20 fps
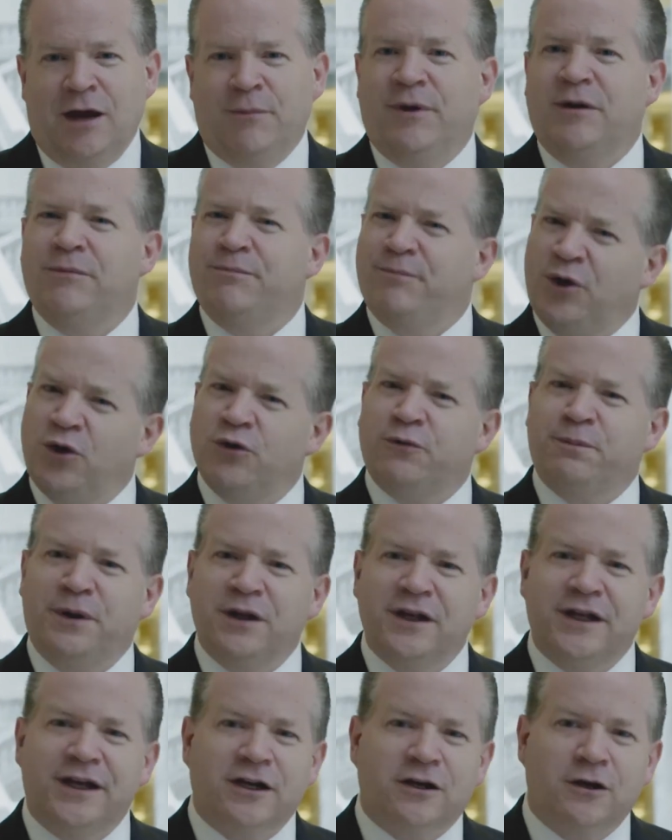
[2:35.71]
But both
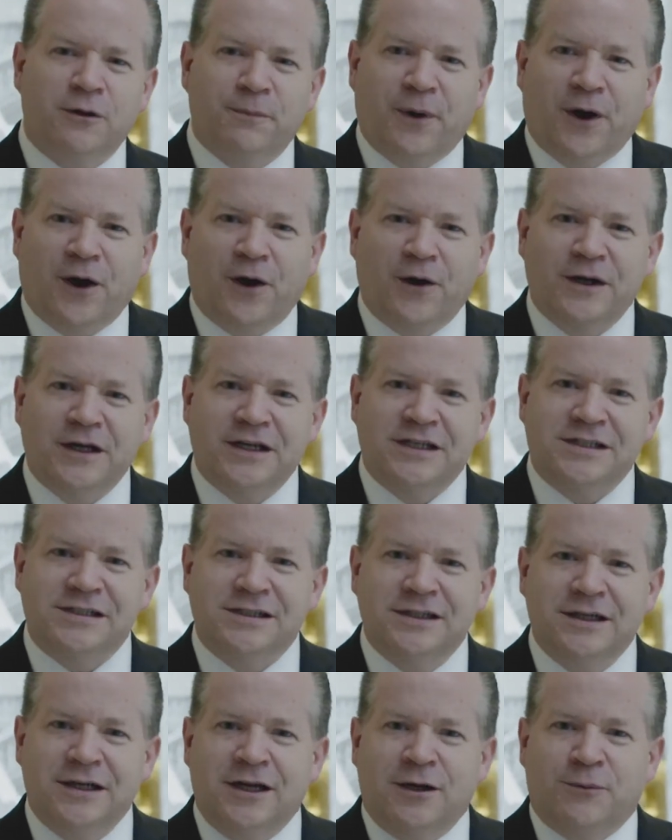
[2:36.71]
political
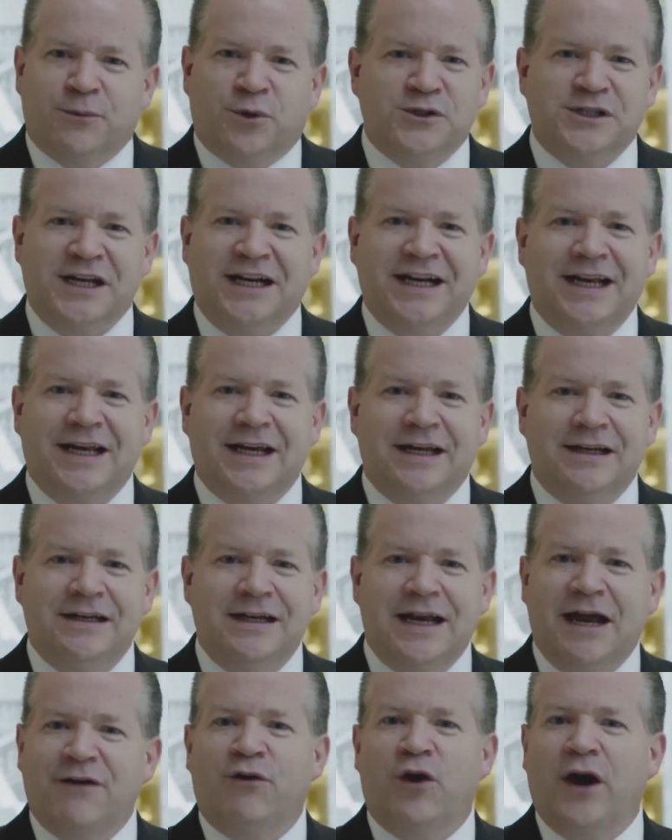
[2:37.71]
parties presenting a
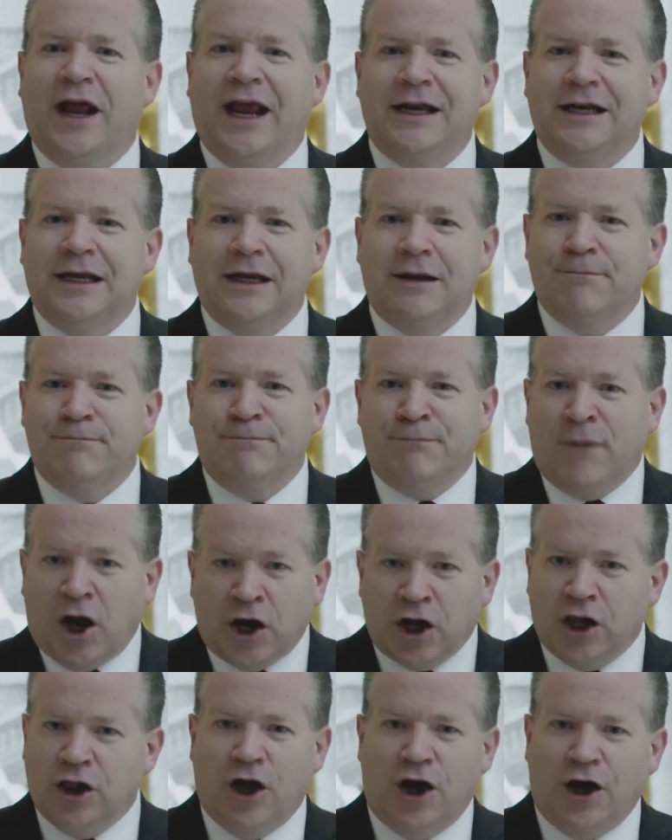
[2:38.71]
never-ending
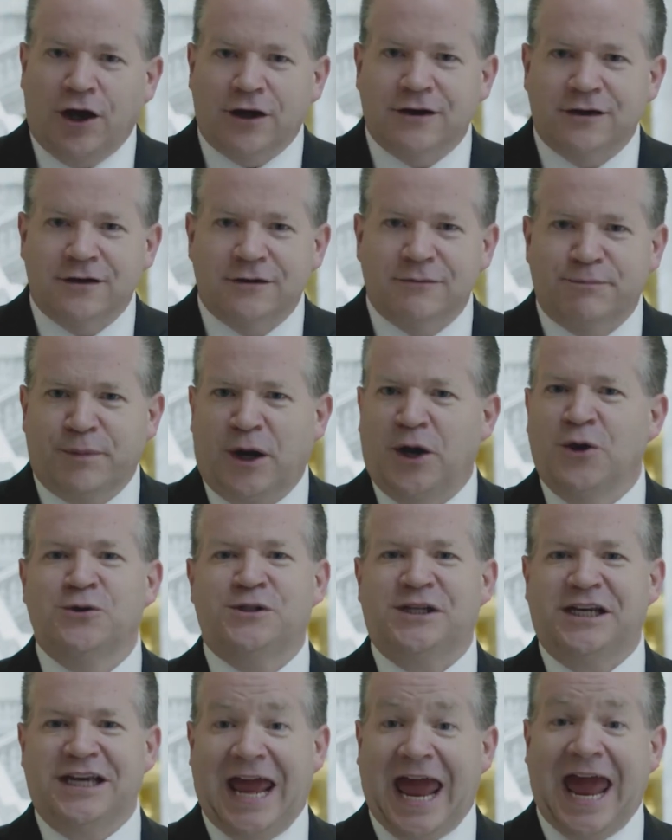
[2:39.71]
monologue,
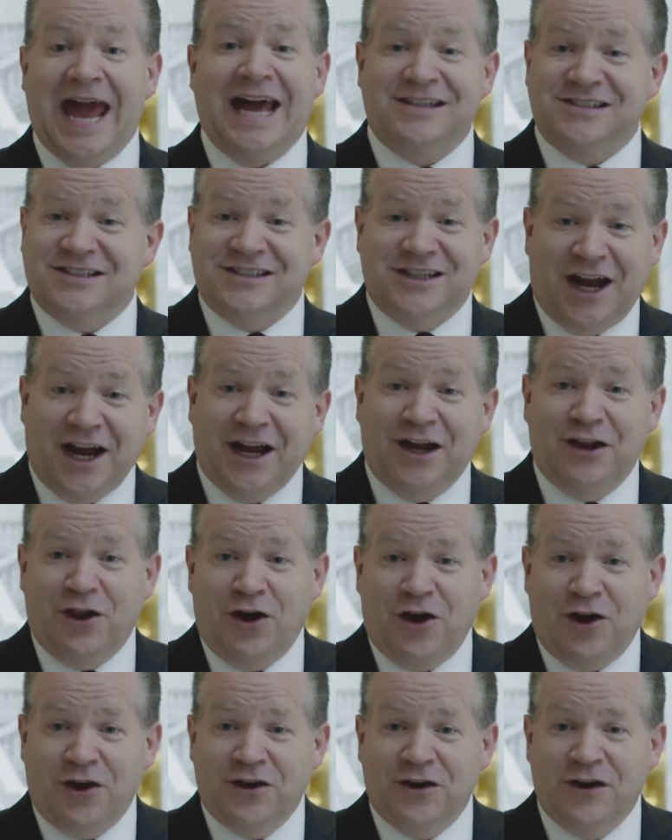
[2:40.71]
posing as
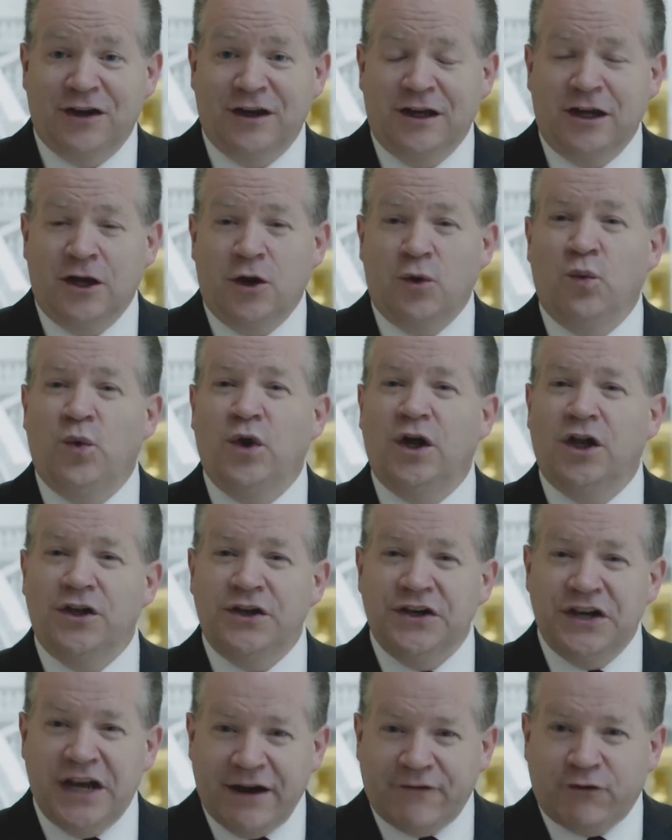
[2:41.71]
dialogue, will
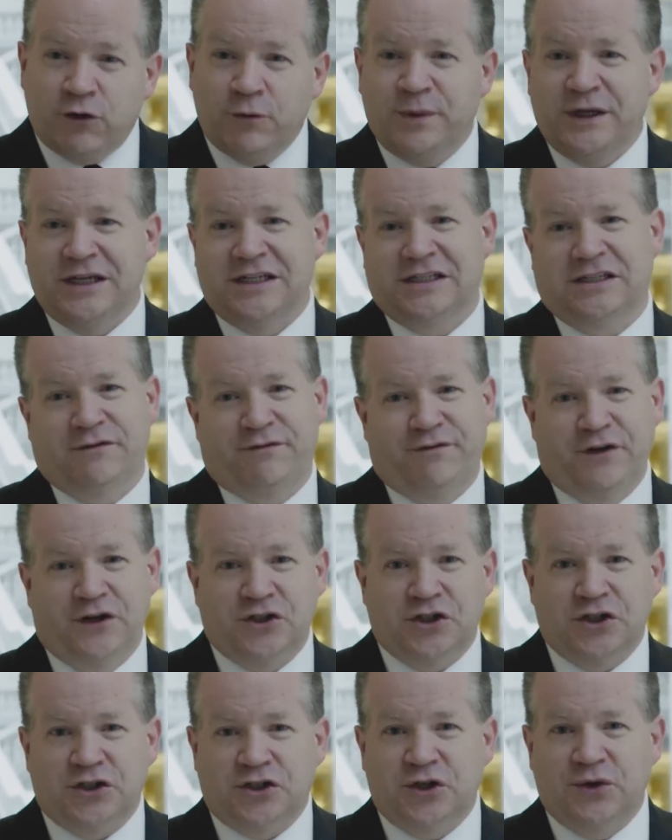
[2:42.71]
never be
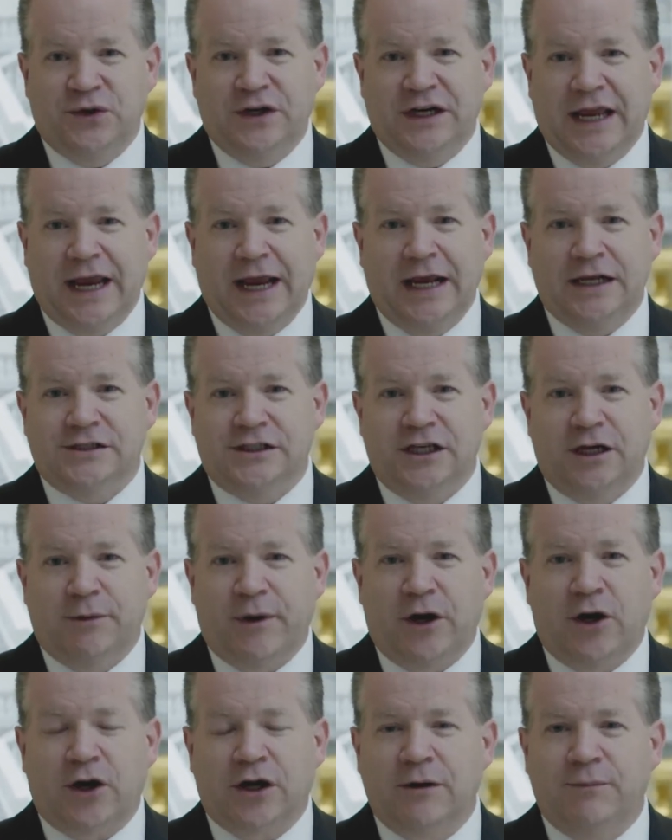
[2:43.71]
sufficient to engage the
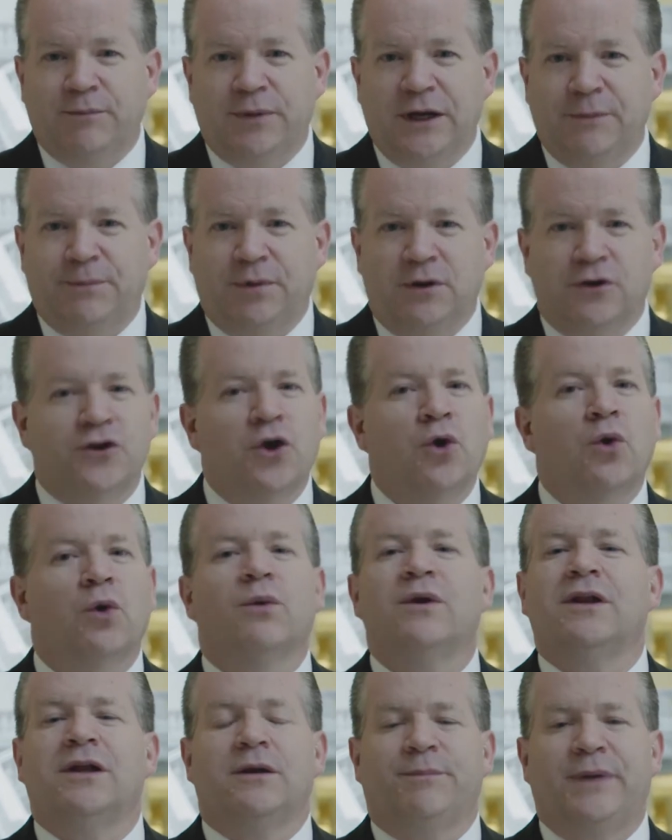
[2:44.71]
American people, nor
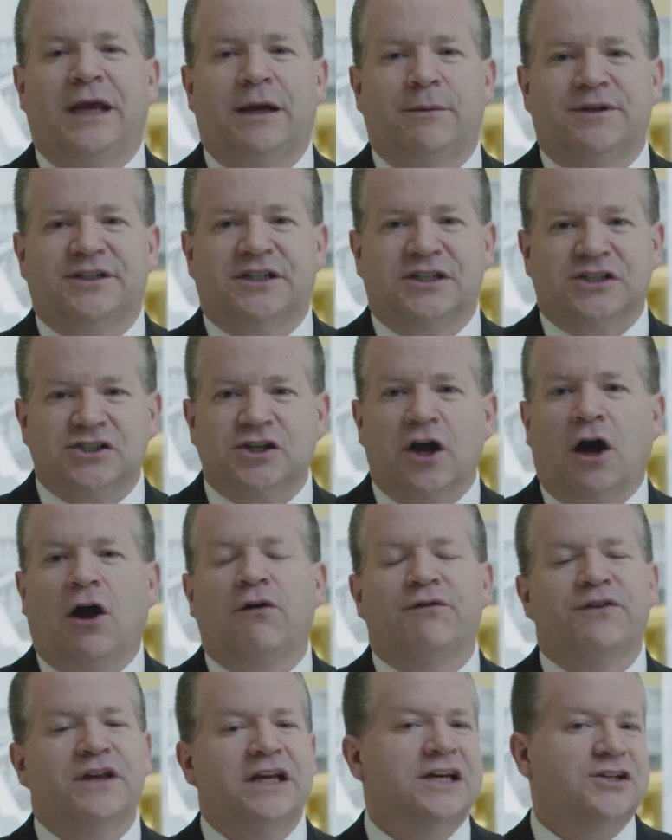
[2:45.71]
will it be able to
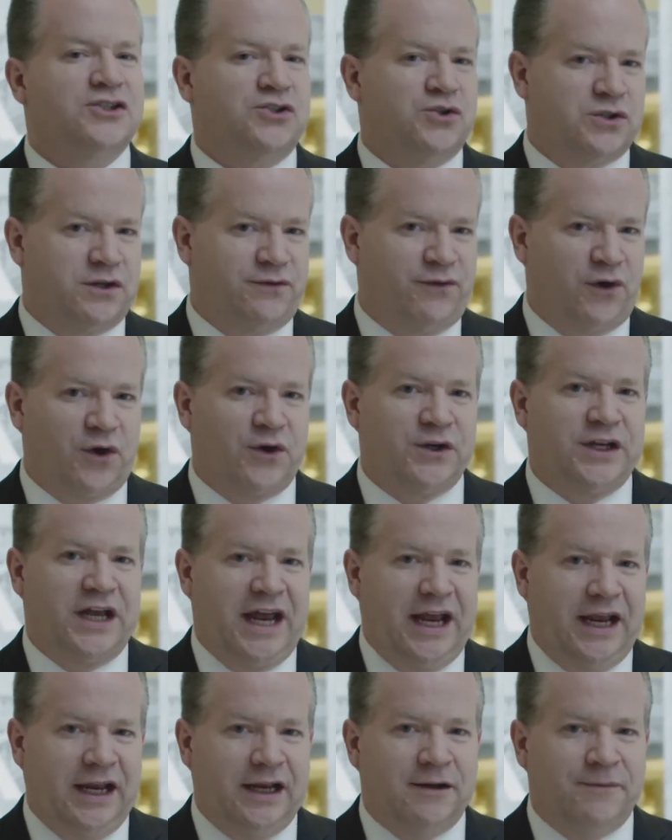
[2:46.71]
solve the issues of our
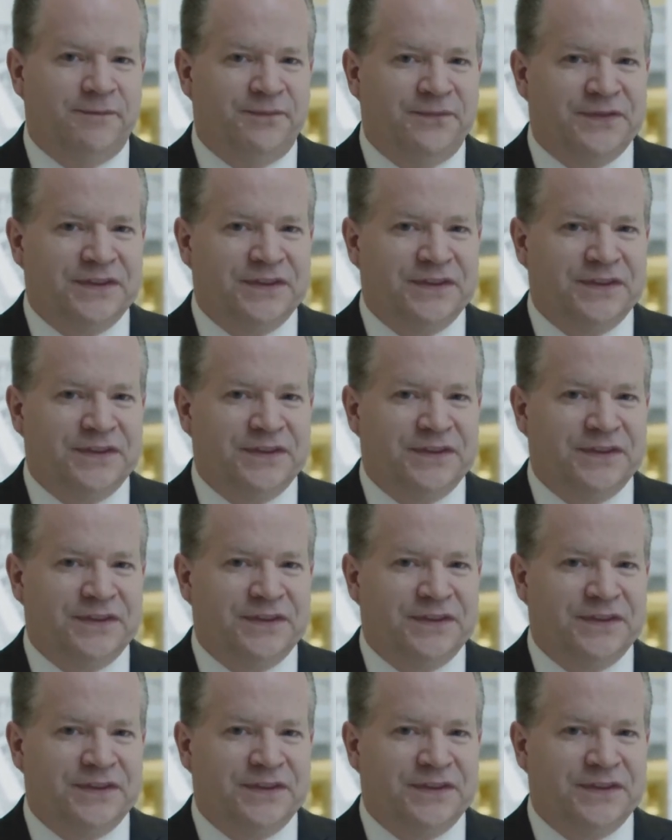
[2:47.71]
day.